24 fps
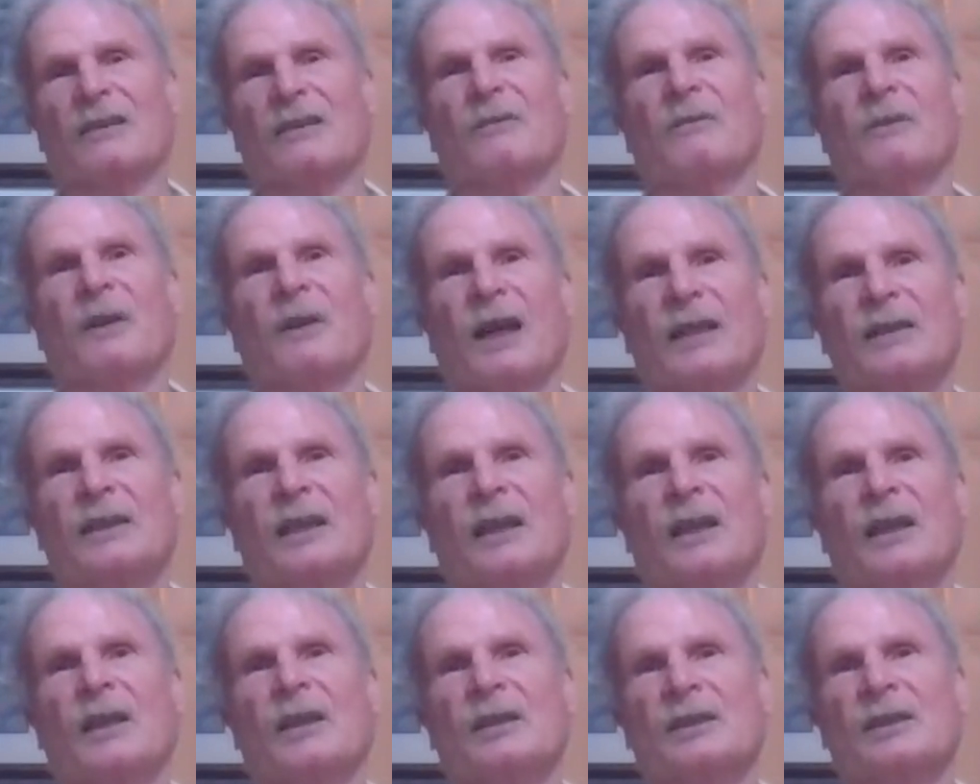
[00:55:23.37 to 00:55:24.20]
And in
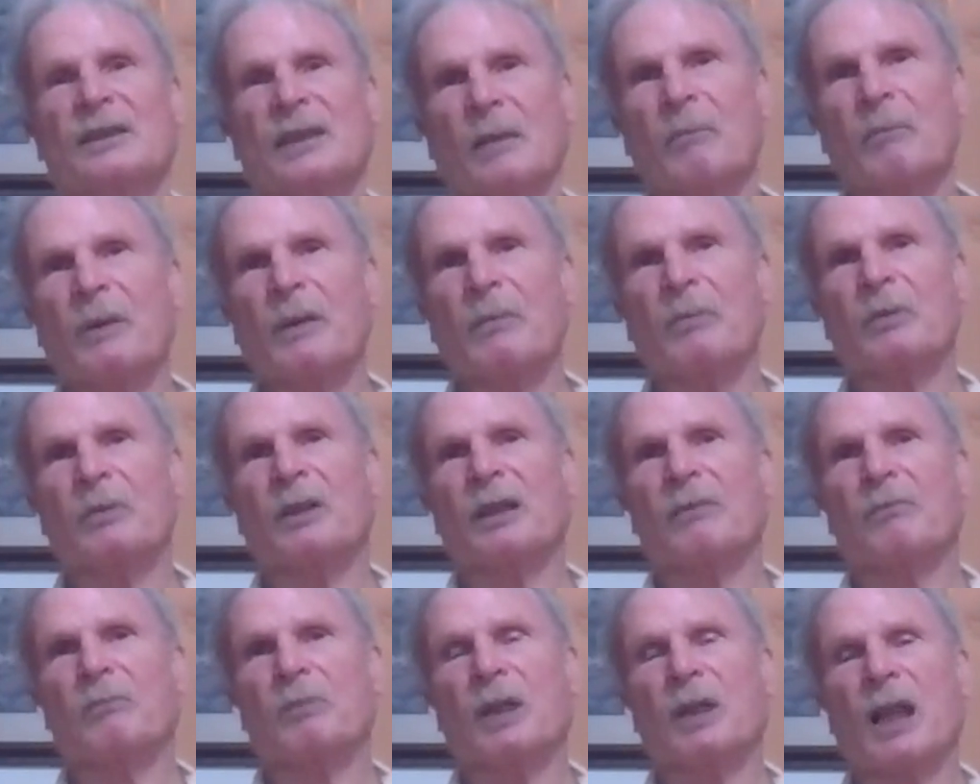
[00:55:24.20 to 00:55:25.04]
fact, some
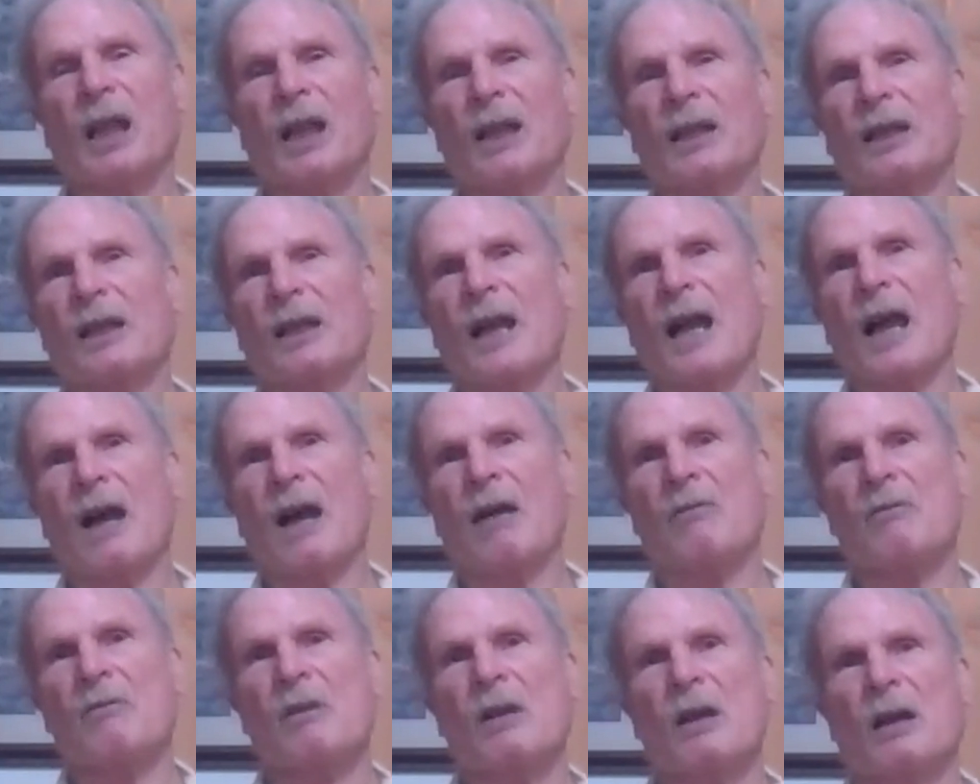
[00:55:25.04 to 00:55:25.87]
people have plotted
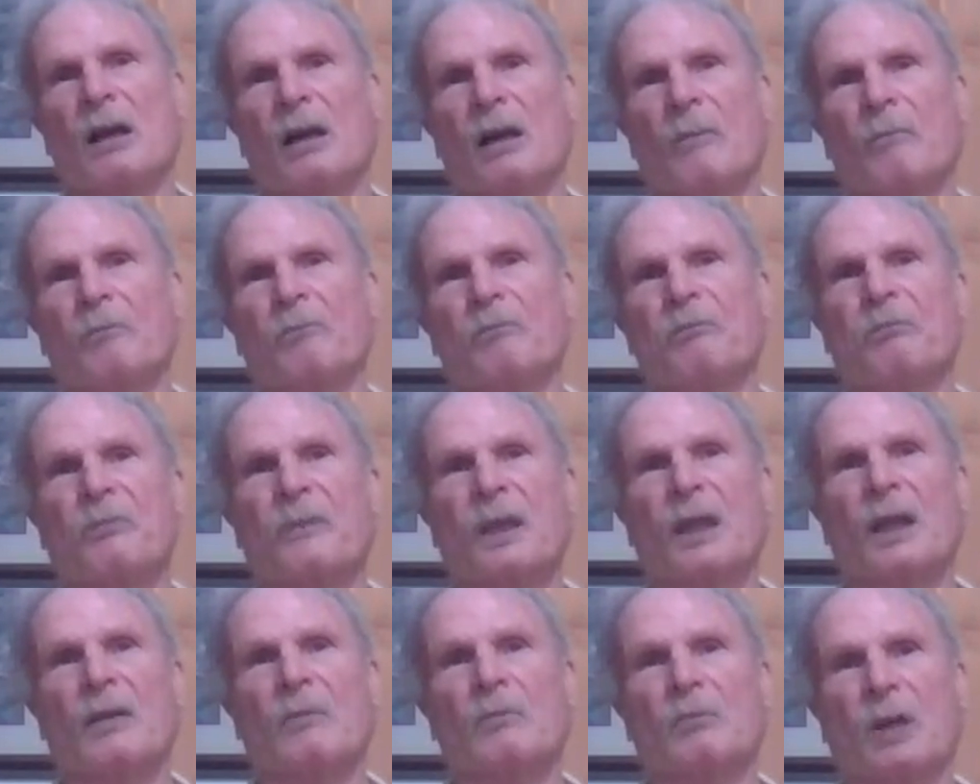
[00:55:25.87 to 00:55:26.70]
out,
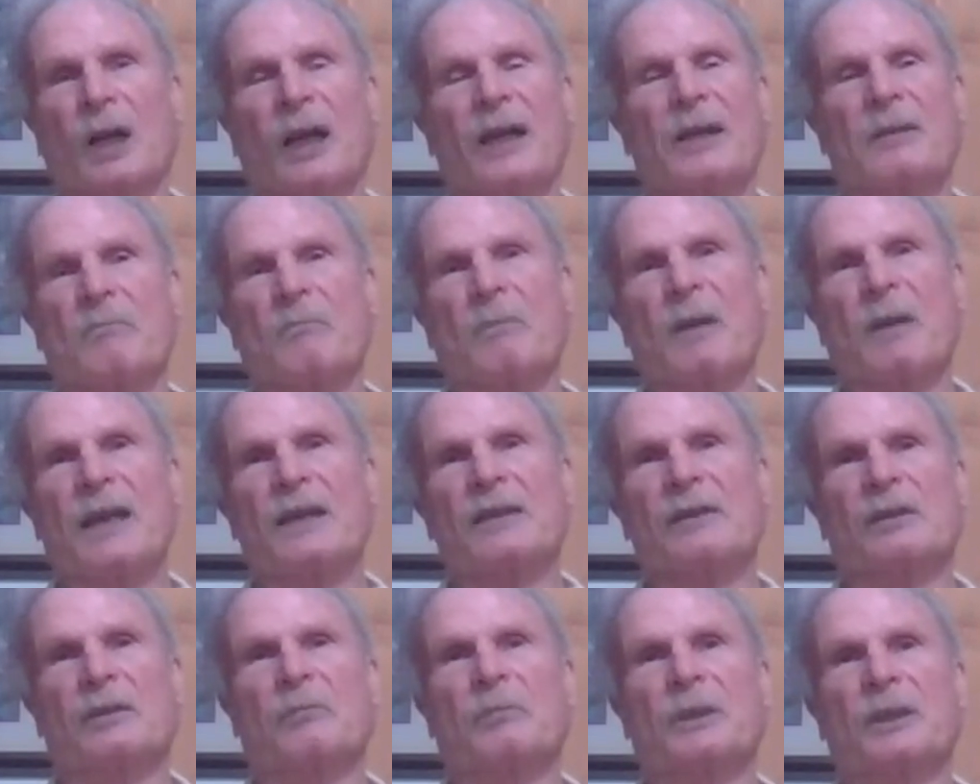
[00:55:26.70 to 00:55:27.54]
Brian
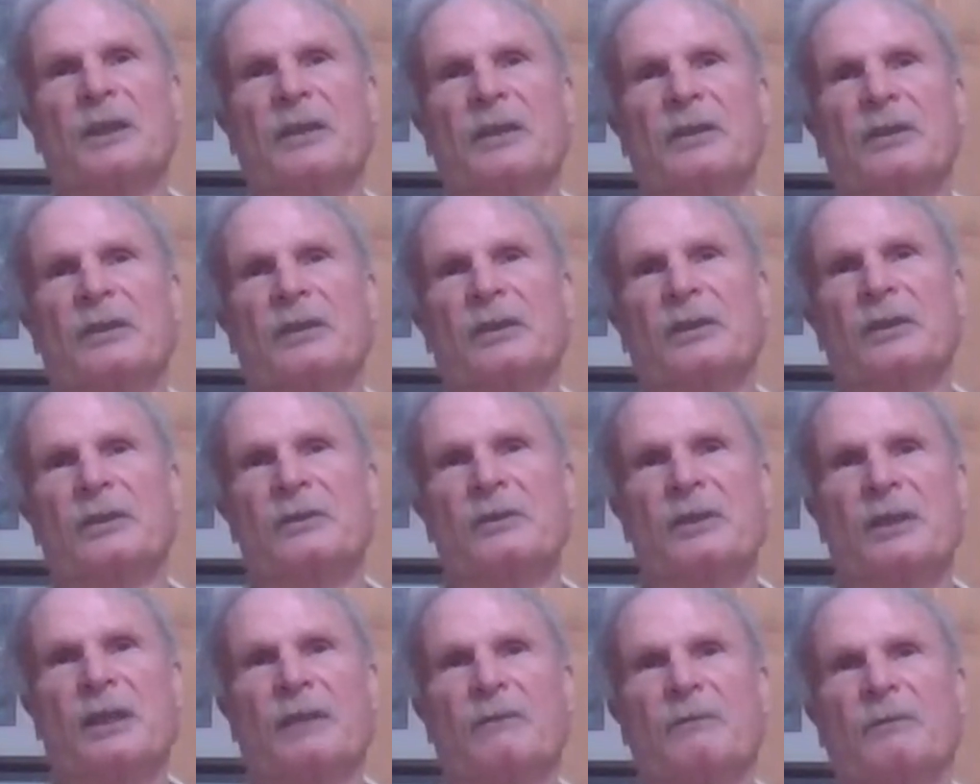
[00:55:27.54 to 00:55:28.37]
Baker in particular,
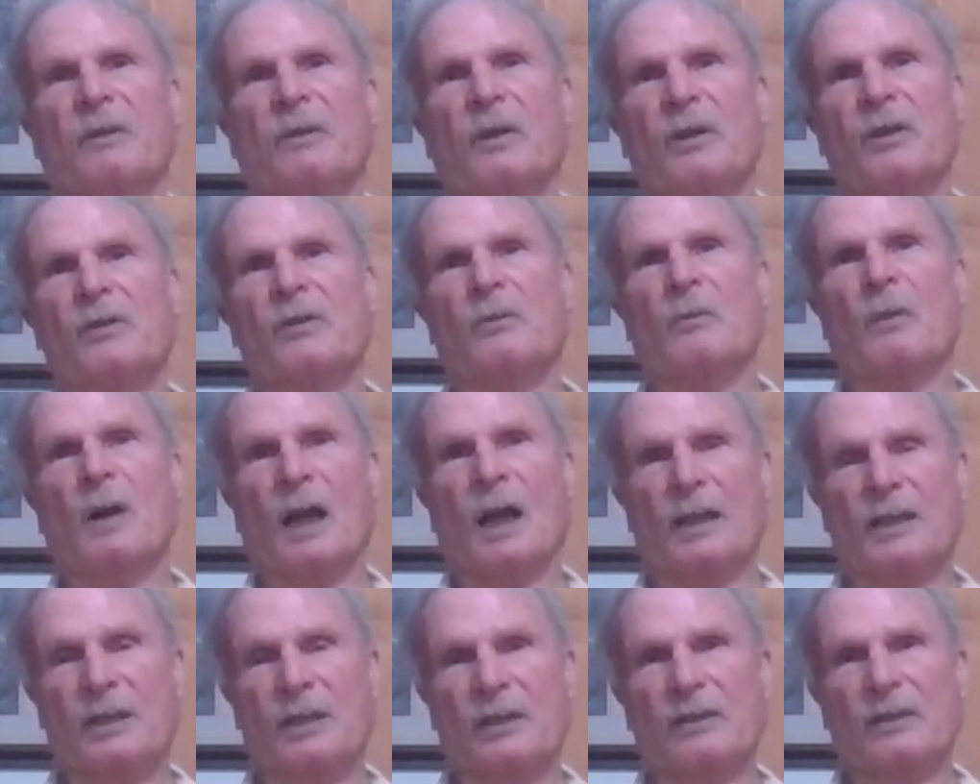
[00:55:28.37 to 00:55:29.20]
who's at Forest
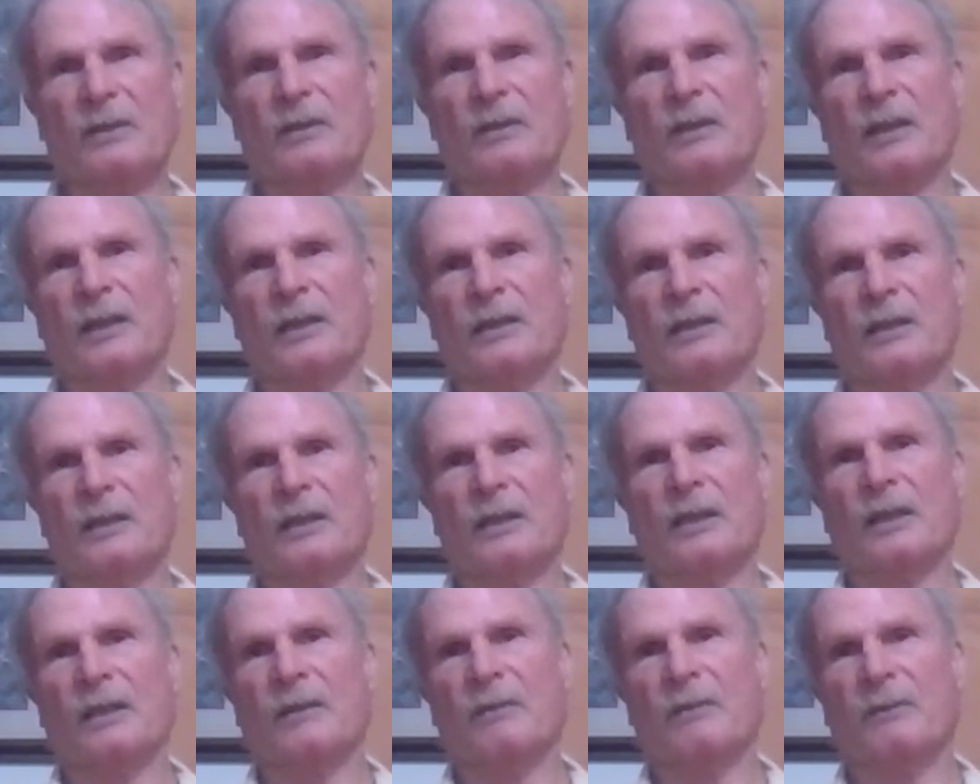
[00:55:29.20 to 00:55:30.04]
Watch in
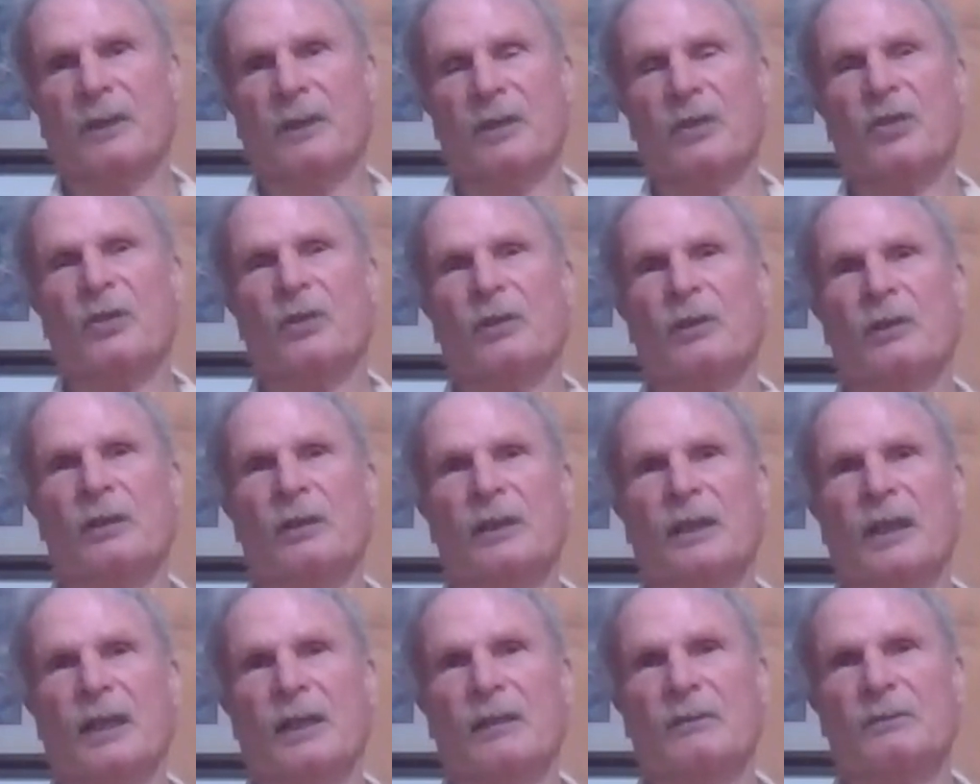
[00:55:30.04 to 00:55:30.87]

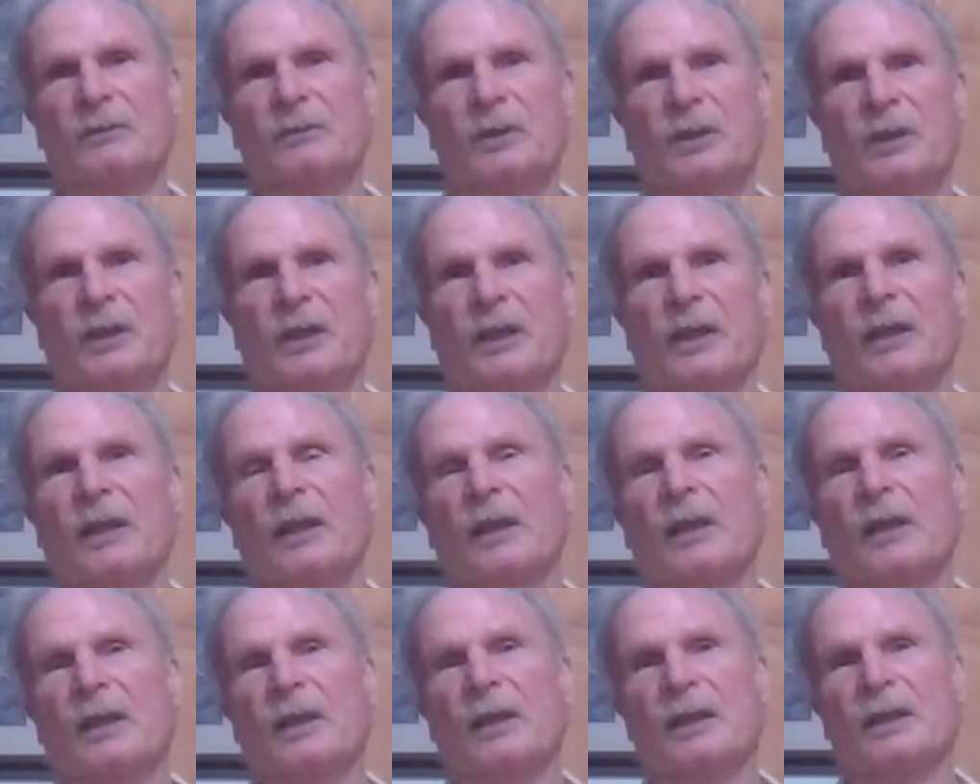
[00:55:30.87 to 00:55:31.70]
Ventura, California,
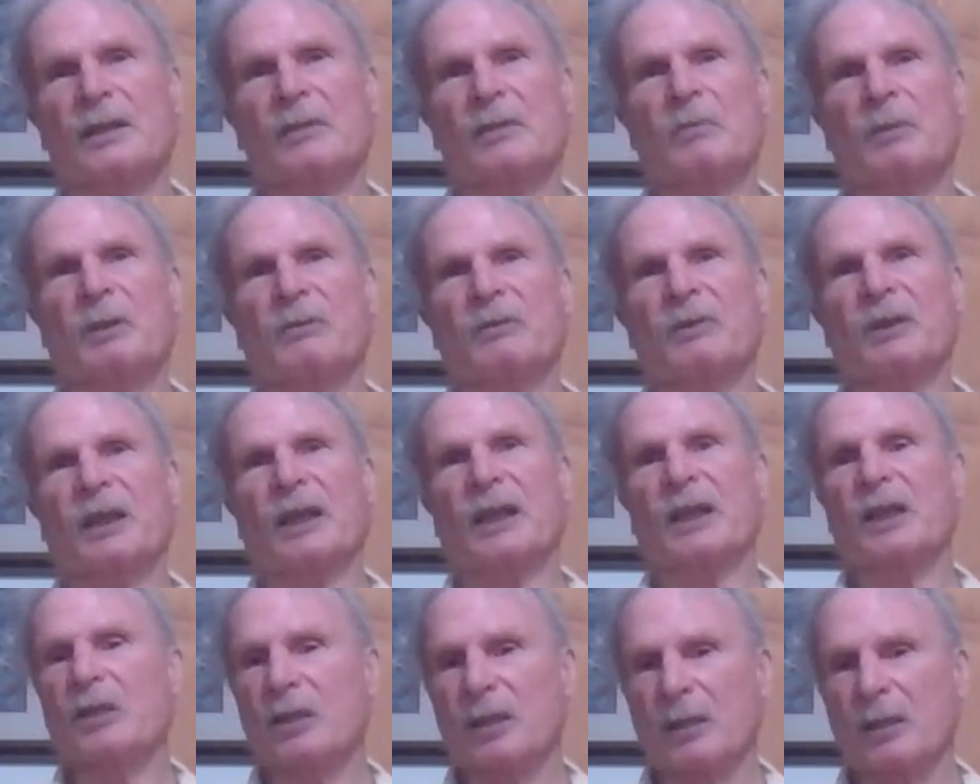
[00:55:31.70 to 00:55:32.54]
has been
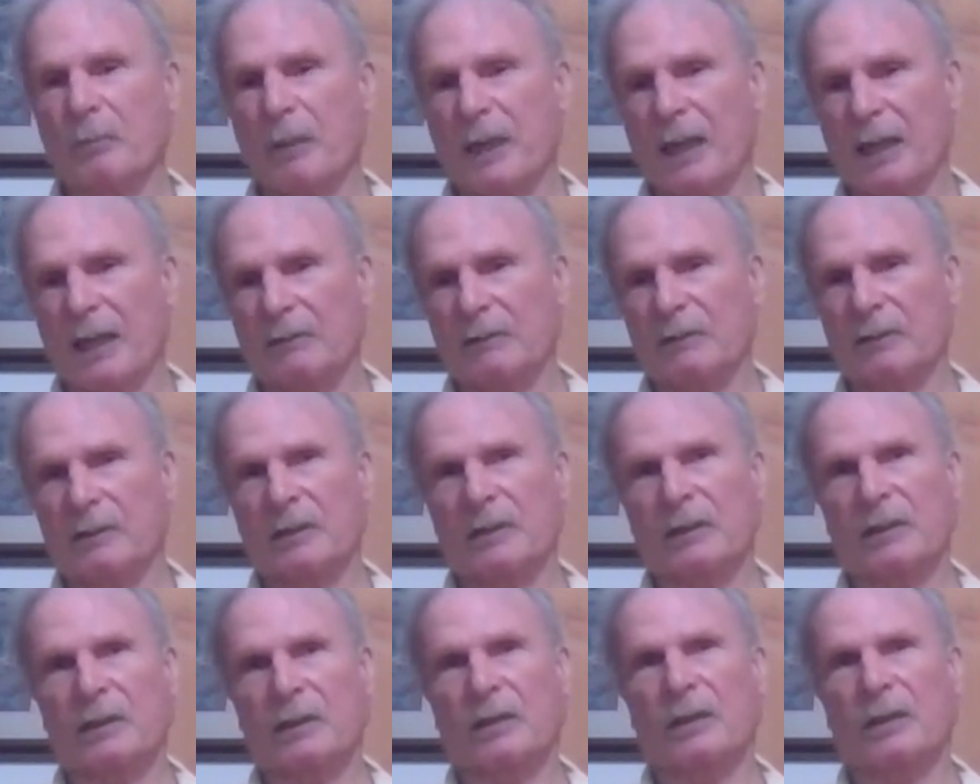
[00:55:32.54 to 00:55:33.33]
very good about